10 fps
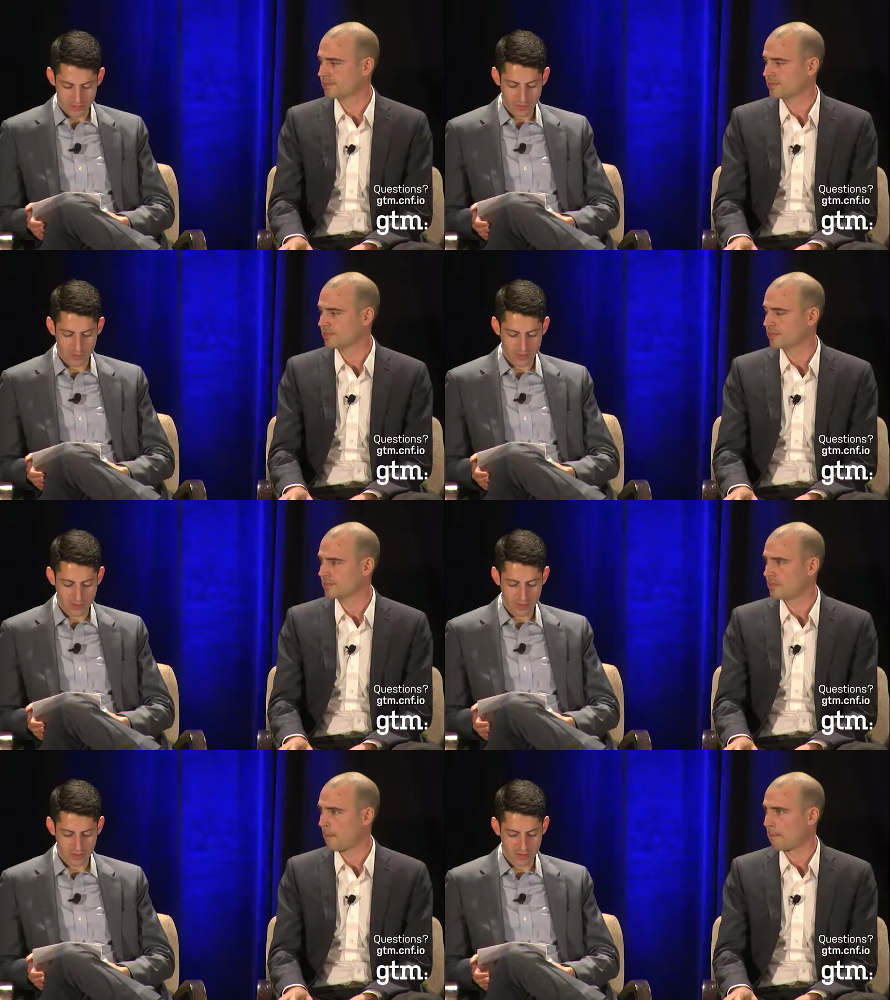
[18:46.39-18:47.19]
Speaker 1: question
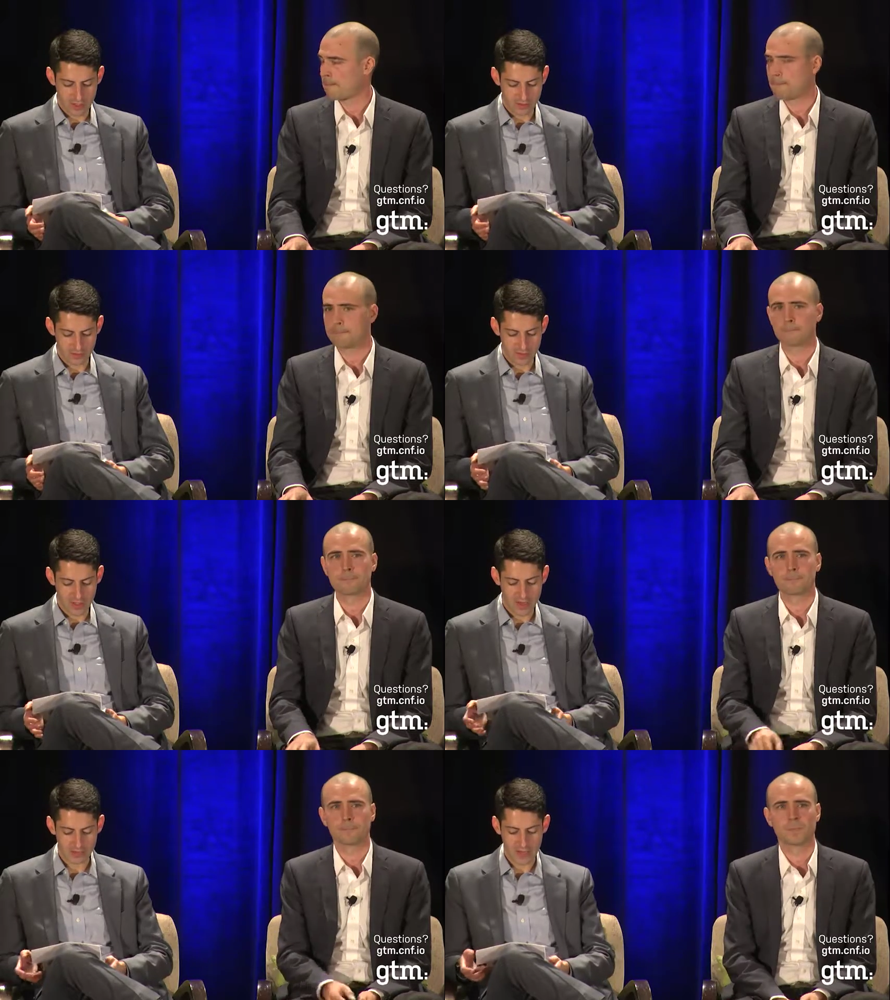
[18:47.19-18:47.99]
here that has the, the,
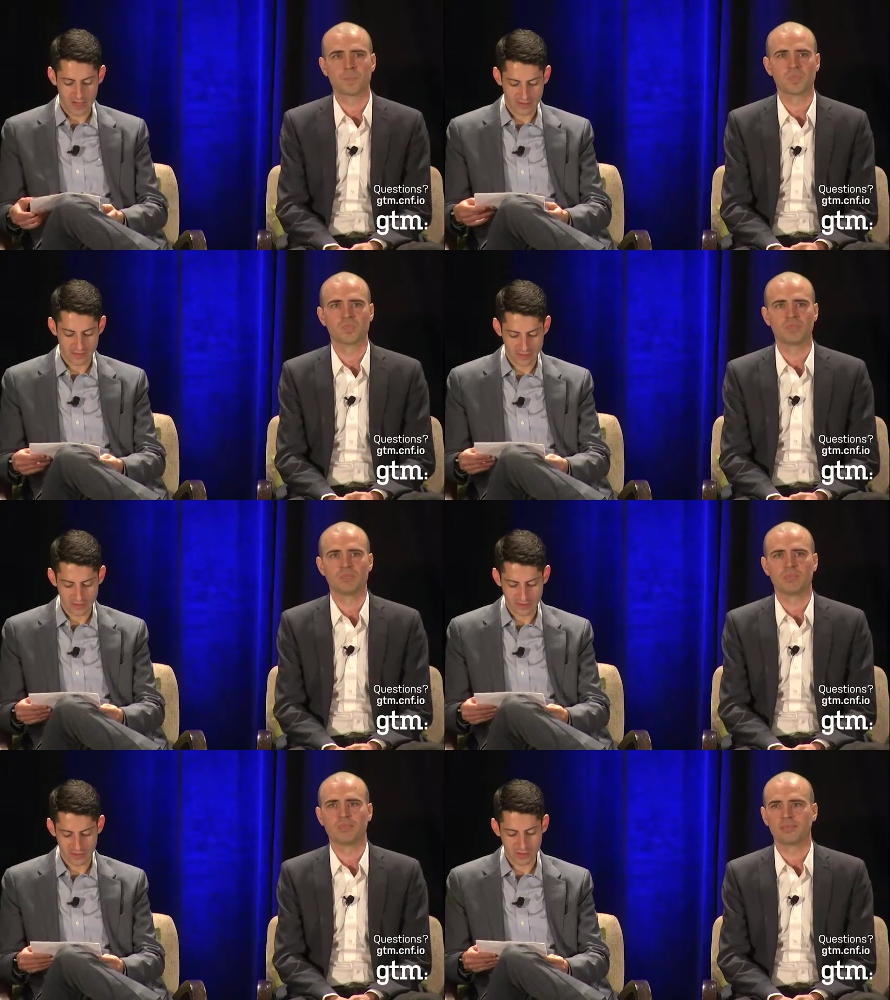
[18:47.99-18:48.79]
highest votes
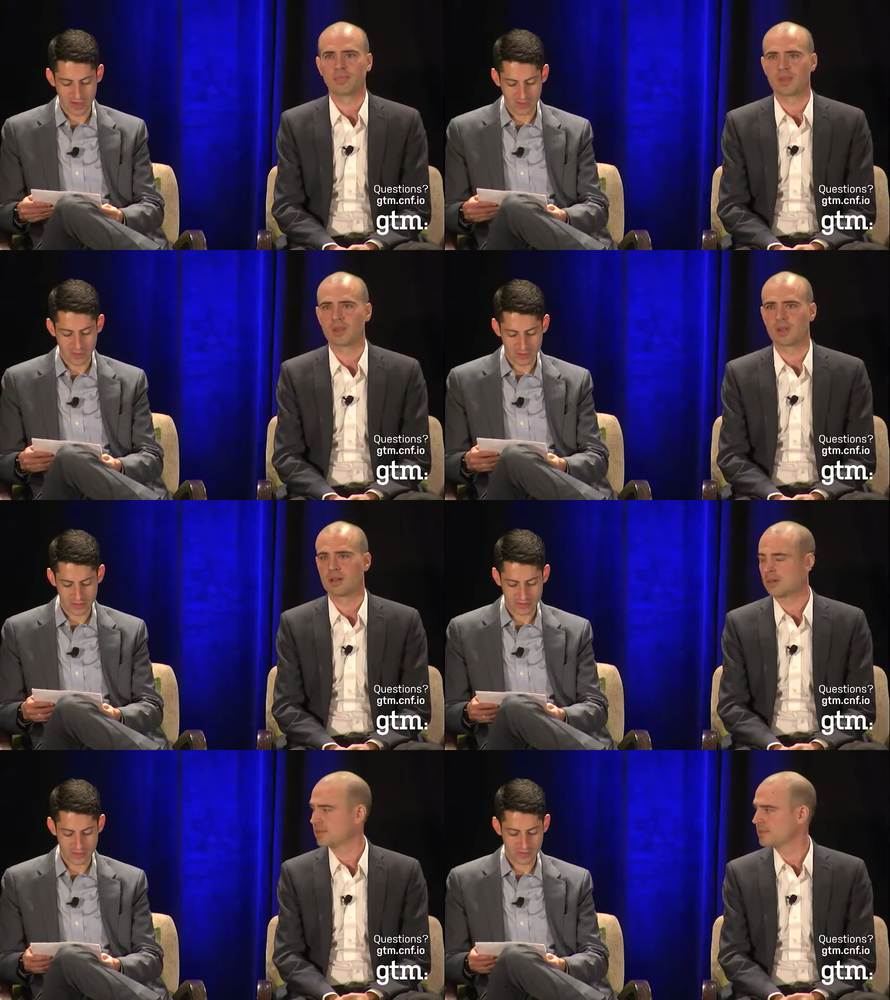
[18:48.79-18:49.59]
is a softball
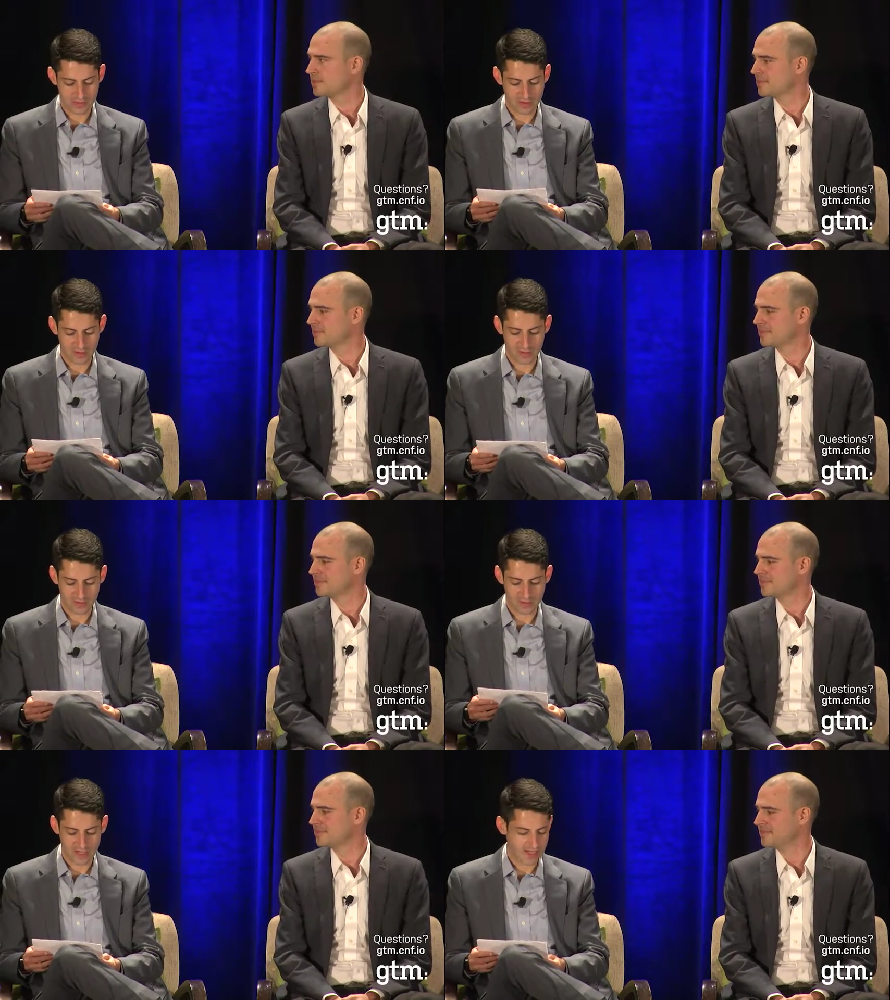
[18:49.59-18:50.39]
to you, so I don't
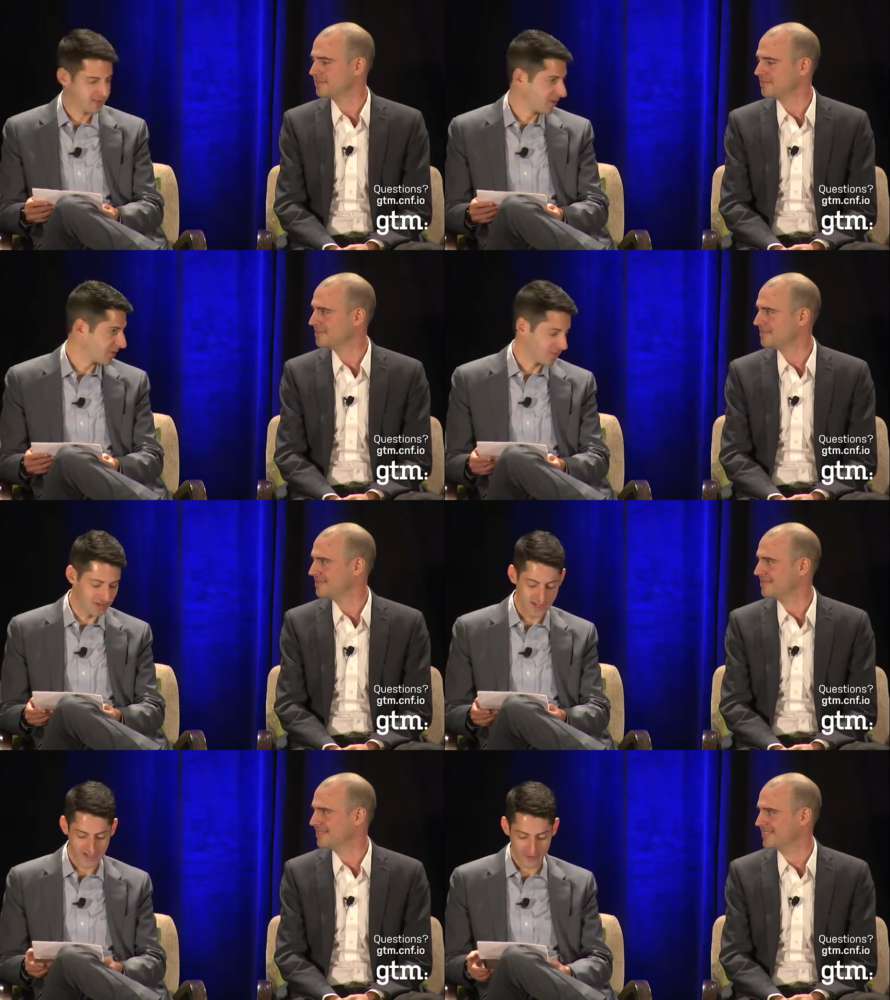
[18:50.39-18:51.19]
want to ask it, but I'm going
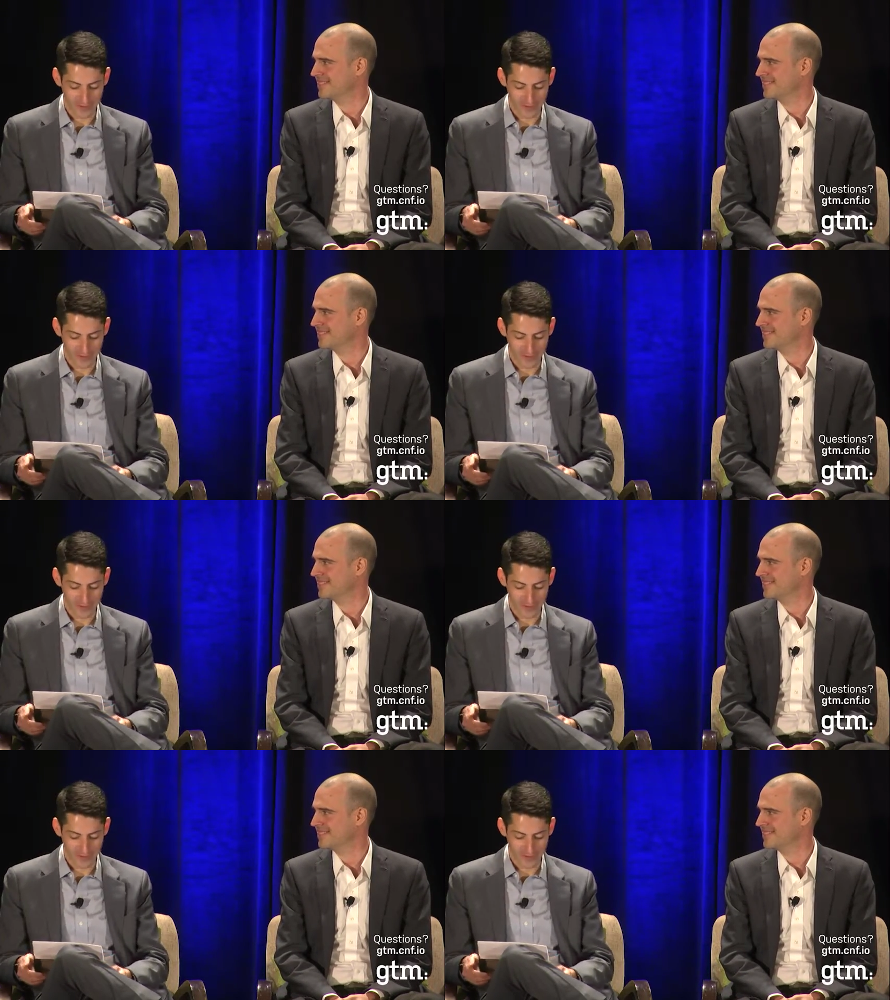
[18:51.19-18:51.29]
to anyway.